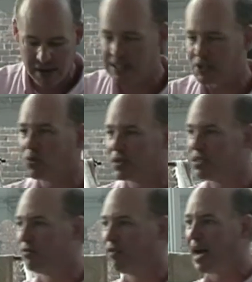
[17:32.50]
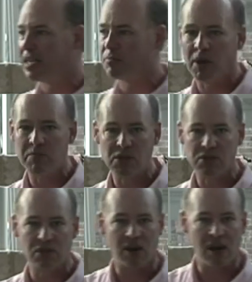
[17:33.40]
as it was devised by
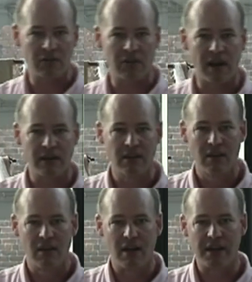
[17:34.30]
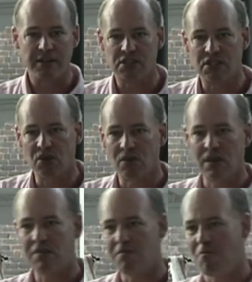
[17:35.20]
Mr. Cartwright. Uh, so,
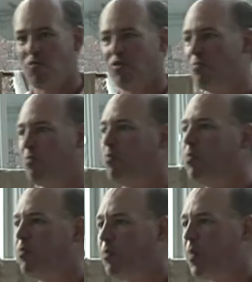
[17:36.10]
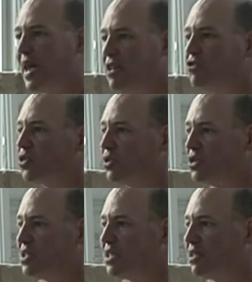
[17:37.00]
by
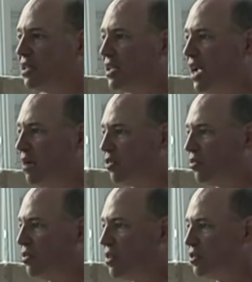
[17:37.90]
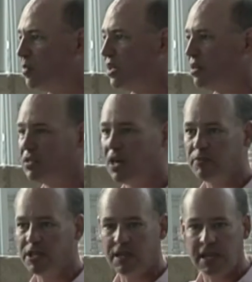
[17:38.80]
introducing the game through those POW
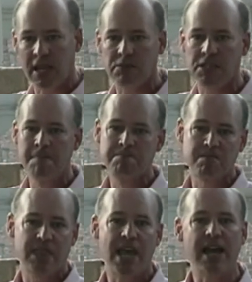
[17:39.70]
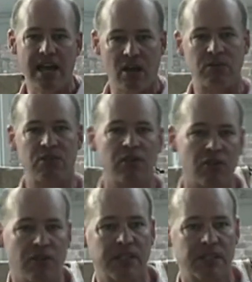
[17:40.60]
camps, that helped to
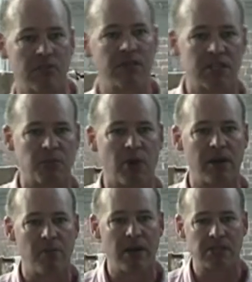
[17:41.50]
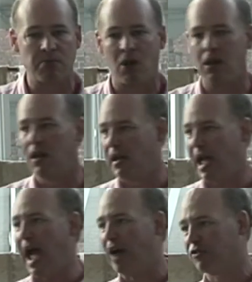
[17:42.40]
increase some of the spread of baseball
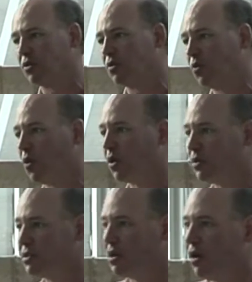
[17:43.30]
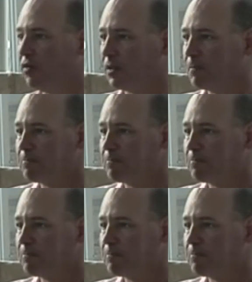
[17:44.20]
after the war was over.